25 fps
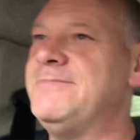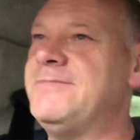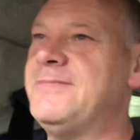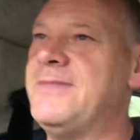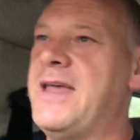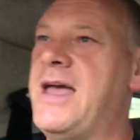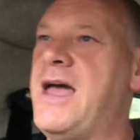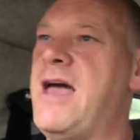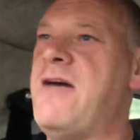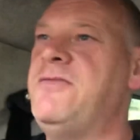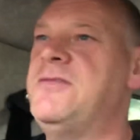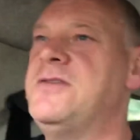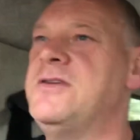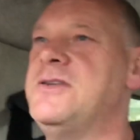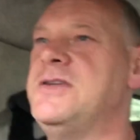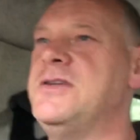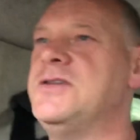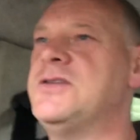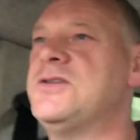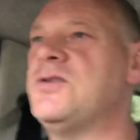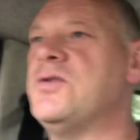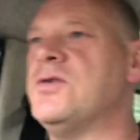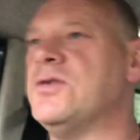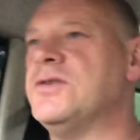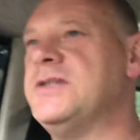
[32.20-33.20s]
After
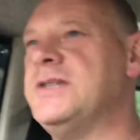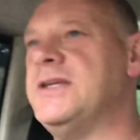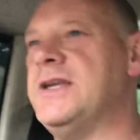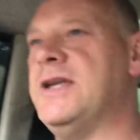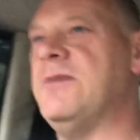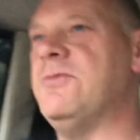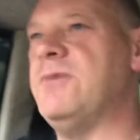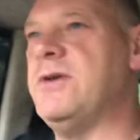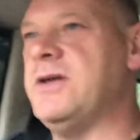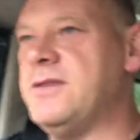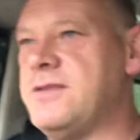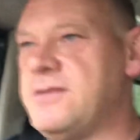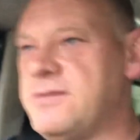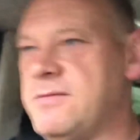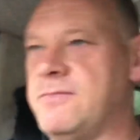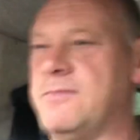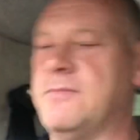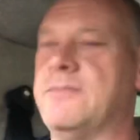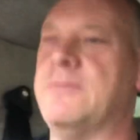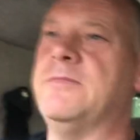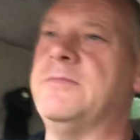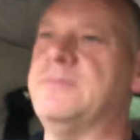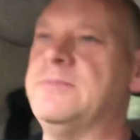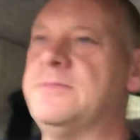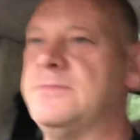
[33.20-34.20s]
discussing it with
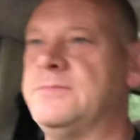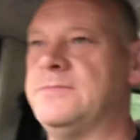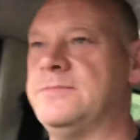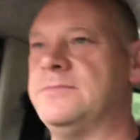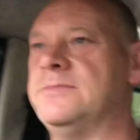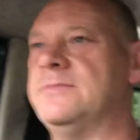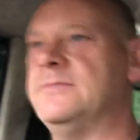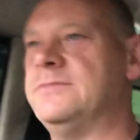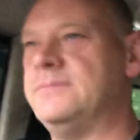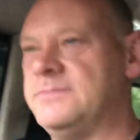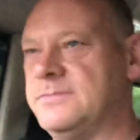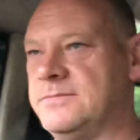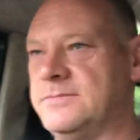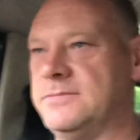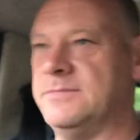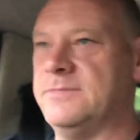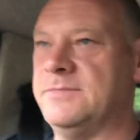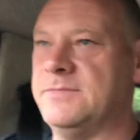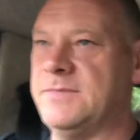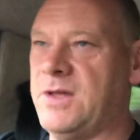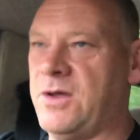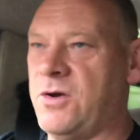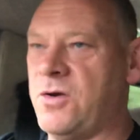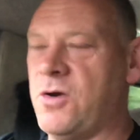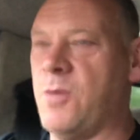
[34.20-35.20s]

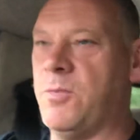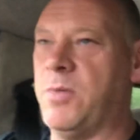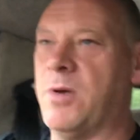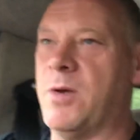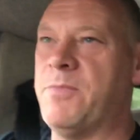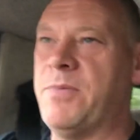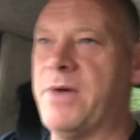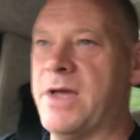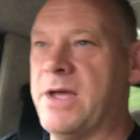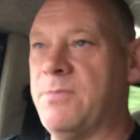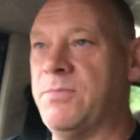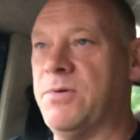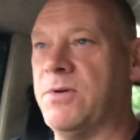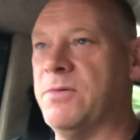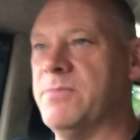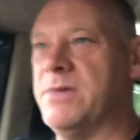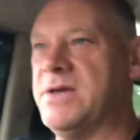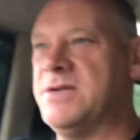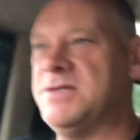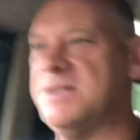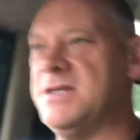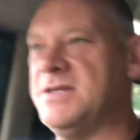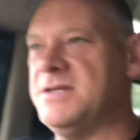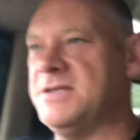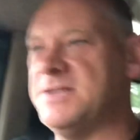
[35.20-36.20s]
a couple of people,
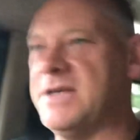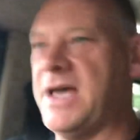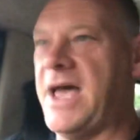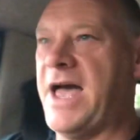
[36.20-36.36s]
Mrs.